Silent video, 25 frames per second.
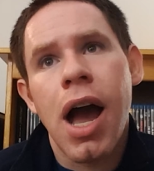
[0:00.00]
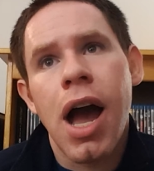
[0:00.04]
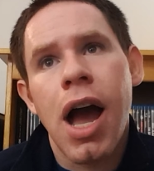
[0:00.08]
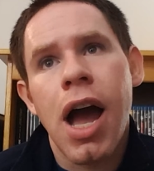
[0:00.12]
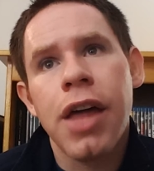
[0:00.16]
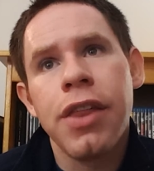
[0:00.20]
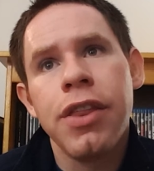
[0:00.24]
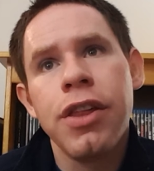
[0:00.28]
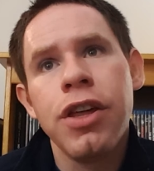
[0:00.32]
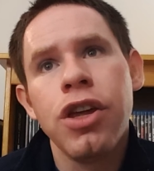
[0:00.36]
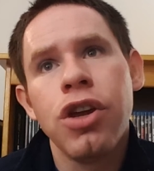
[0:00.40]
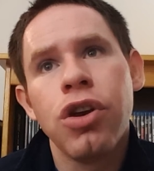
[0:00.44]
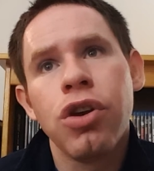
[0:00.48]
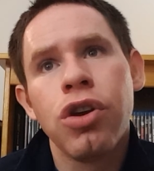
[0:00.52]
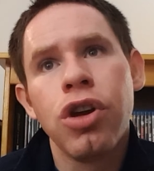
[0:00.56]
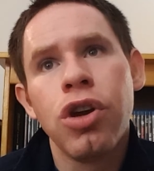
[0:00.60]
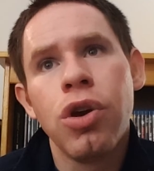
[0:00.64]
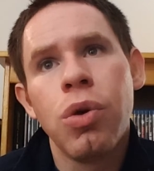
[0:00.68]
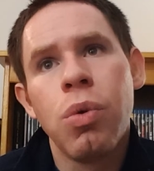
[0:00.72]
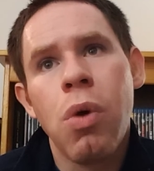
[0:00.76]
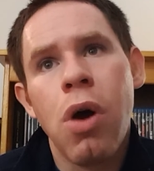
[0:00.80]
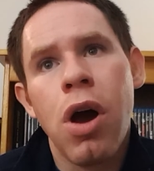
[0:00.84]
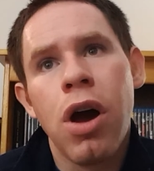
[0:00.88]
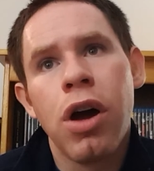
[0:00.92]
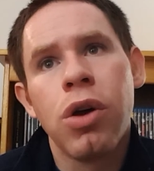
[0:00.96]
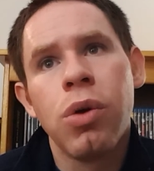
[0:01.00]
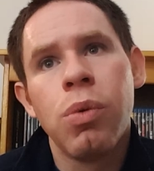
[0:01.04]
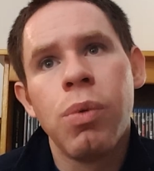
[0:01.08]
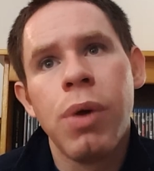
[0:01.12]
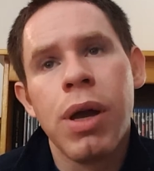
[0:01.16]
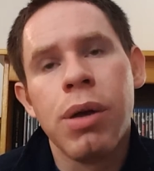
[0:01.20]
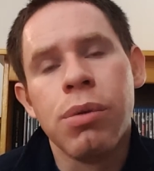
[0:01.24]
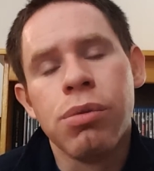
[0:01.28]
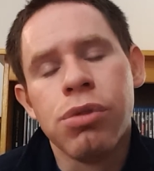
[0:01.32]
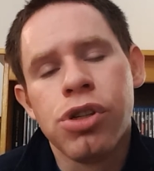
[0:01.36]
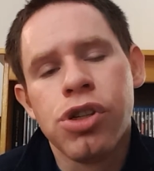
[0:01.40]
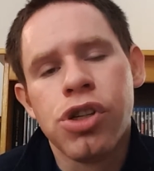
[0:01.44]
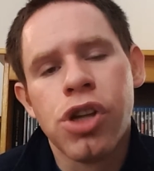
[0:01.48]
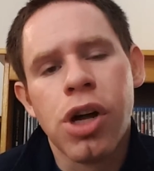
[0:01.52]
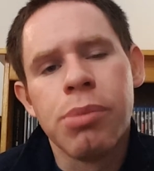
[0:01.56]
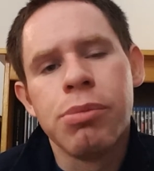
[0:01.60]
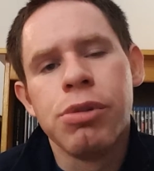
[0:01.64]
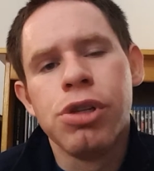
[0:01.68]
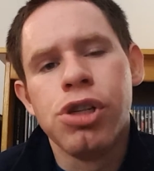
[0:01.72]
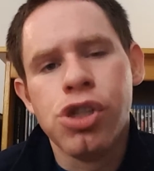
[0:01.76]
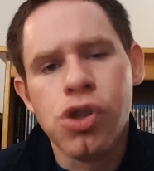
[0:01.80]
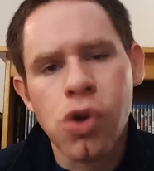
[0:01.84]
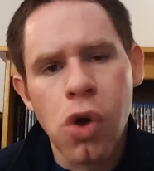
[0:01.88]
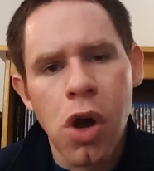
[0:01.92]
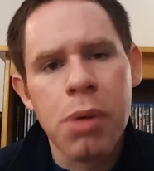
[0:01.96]
I think you're going to walk away with some
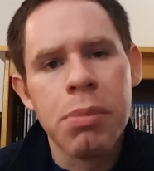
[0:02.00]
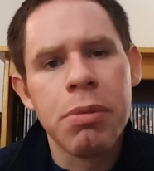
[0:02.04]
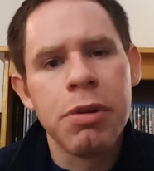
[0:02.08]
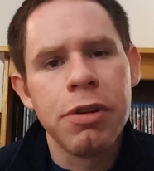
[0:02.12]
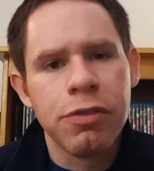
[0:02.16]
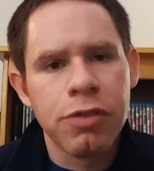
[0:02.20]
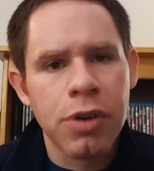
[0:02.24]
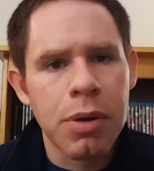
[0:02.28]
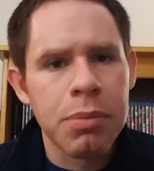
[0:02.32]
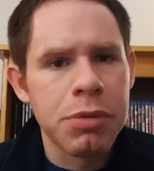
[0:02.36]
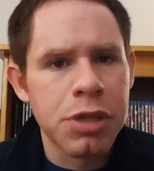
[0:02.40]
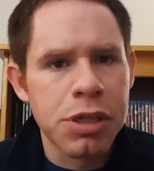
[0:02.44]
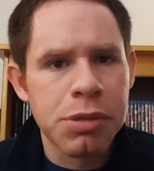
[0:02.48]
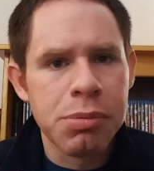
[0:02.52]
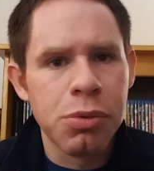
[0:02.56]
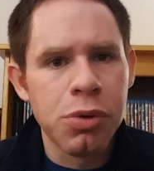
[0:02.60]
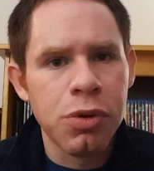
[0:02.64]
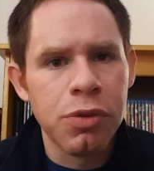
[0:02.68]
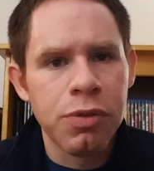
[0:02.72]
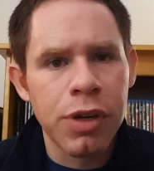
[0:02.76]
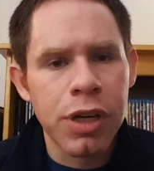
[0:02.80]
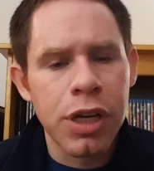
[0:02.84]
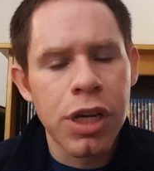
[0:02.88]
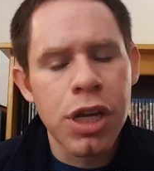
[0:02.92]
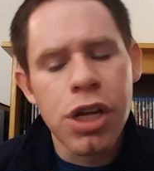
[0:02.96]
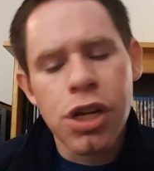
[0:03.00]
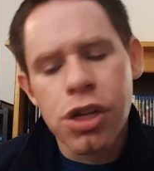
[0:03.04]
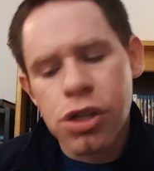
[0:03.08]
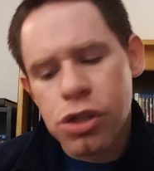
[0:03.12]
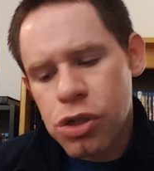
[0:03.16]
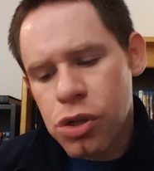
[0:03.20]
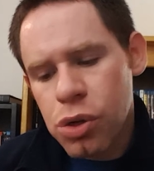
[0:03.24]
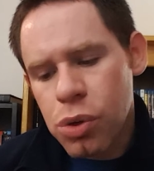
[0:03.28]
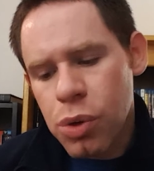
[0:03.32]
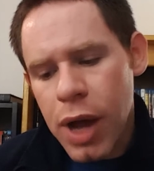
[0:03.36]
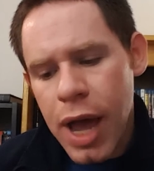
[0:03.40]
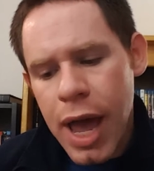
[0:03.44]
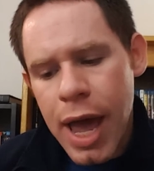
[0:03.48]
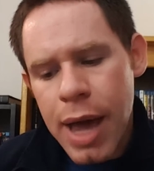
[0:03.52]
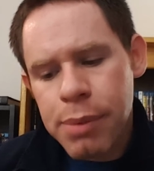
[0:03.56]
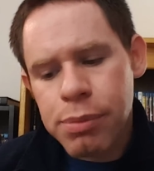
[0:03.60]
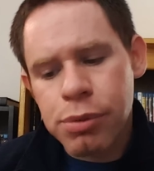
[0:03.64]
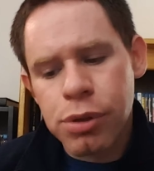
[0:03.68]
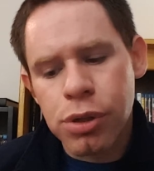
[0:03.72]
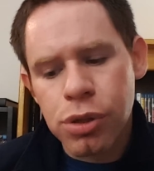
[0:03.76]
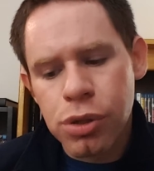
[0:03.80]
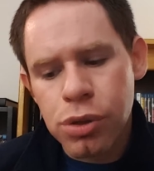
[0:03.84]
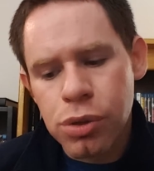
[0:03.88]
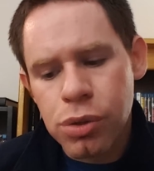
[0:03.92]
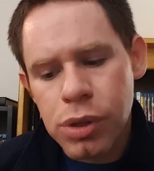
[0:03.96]
enjoyment from this movie. So
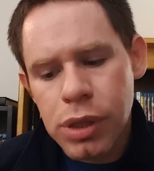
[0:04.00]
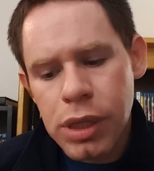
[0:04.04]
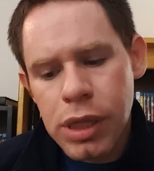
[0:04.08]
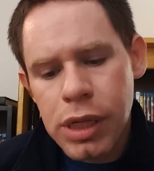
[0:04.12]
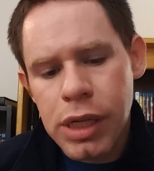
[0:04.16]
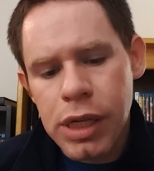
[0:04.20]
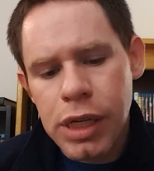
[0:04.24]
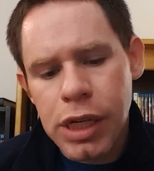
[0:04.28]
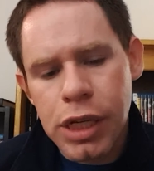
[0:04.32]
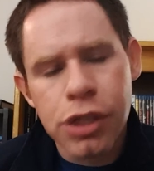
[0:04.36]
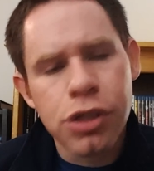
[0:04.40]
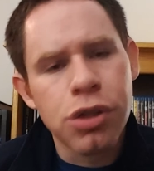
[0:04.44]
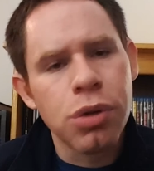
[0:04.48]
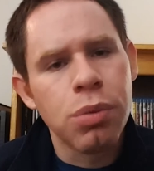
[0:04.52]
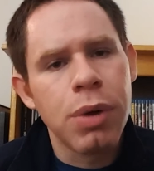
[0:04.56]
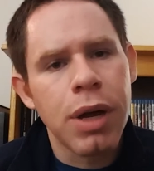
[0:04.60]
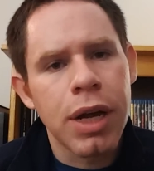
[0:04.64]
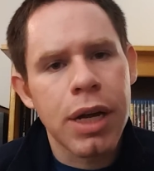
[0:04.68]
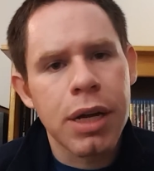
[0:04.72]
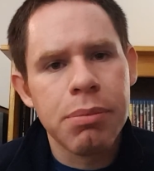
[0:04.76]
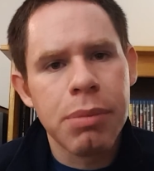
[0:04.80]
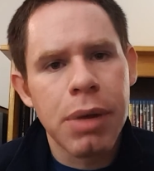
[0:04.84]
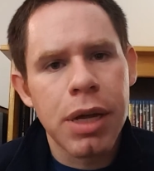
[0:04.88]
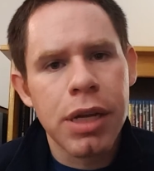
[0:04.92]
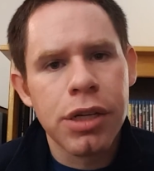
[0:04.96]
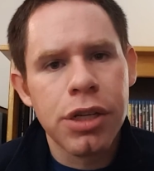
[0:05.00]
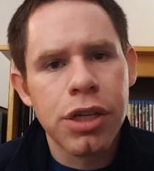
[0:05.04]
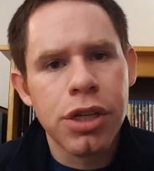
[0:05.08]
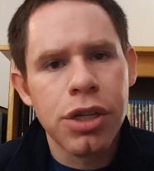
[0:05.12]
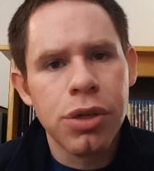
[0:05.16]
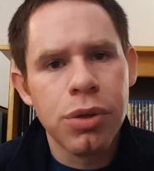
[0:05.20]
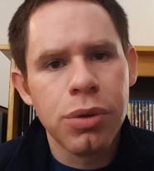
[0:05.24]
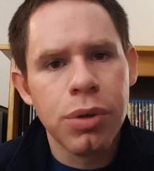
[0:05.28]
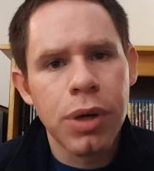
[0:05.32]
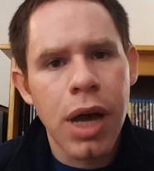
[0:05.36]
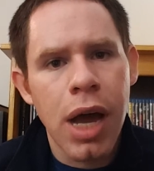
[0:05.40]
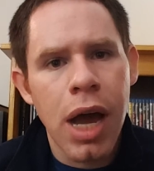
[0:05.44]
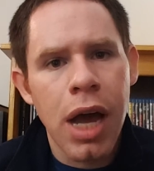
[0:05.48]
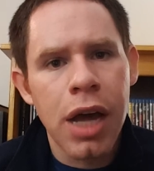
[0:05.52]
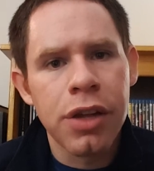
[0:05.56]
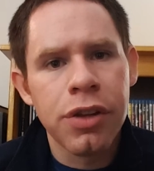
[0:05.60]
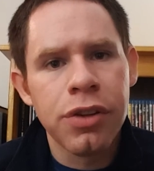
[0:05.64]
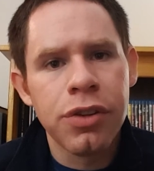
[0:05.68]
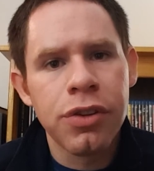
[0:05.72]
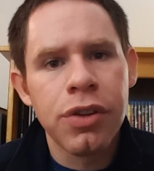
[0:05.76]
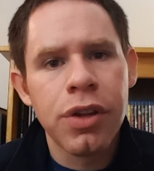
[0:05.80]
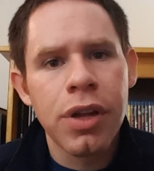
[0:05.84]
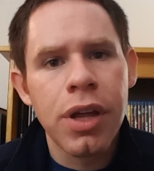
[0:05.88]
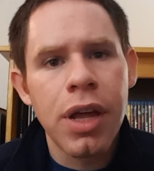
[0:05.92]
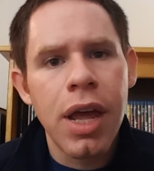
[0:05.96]
absolutely, it's a recommend to you
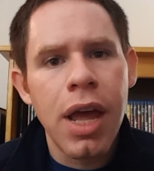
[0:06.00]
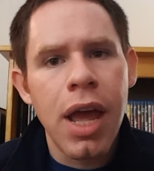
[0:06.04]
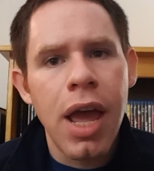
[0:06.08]
guys.